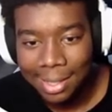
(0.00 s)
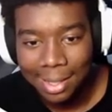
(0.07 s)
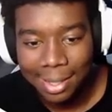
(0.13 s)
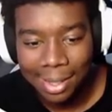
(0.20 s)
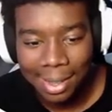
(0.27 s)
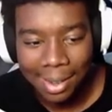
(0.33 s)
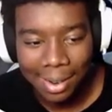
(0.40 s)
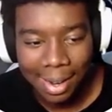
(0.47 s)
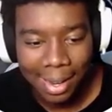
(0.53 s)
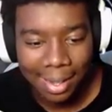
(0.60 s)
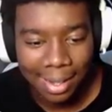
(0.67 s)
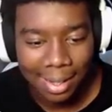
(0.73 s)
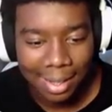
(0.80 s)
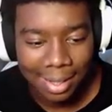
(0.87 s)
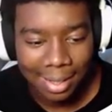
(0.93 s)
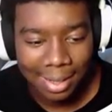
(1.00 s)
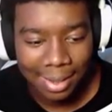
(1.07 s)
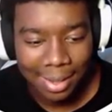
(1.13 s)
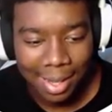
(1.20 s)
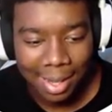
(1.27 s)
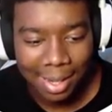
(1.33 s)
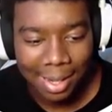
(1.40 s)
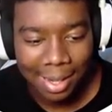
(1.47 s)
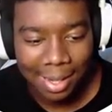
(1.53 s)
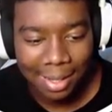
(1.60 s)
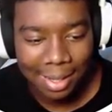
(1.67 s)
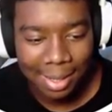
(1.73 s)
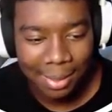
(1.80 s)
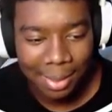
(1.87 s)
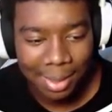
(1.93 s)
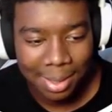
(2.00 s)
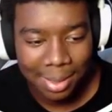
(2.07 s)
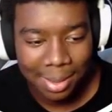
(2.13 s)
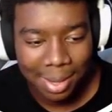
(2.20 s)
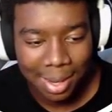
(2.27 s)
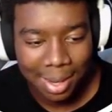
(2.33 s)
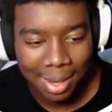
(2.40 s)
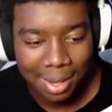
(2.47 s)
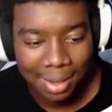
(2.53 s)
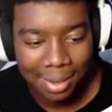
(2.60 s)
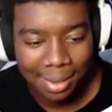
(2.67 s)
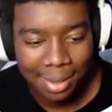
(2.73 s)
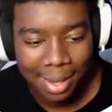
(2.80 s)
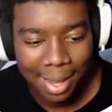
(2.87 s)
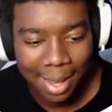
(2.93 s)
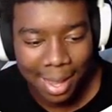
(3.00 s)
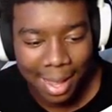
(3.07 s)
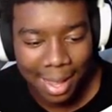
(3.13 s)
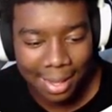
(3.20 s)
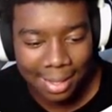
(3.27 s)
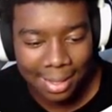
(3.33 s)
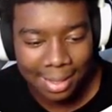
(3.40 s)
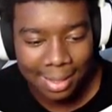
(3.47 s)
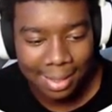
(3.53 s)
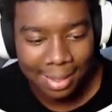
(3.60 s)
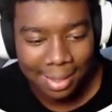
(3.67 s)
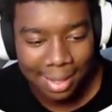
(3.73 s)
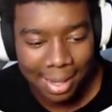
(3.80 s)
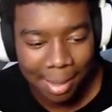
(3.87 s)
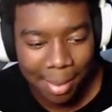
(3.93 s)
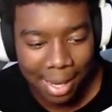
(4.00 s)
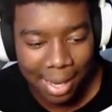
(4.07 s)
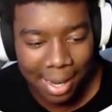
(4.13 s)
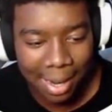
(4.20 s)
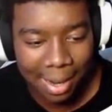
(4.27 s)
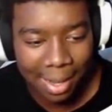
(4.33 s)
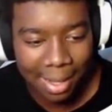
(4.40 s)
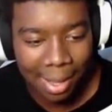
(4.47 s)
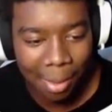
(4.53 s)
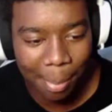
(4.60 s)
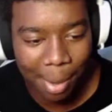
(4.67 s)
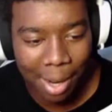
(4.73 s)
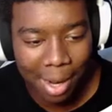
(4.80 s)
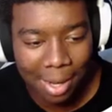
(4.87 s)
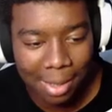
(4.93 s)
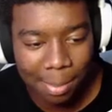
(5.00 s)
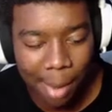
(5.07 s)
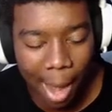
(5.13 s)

All right, let's go down here and see what's going on here. Hey guys, anybody here? Hello, birds.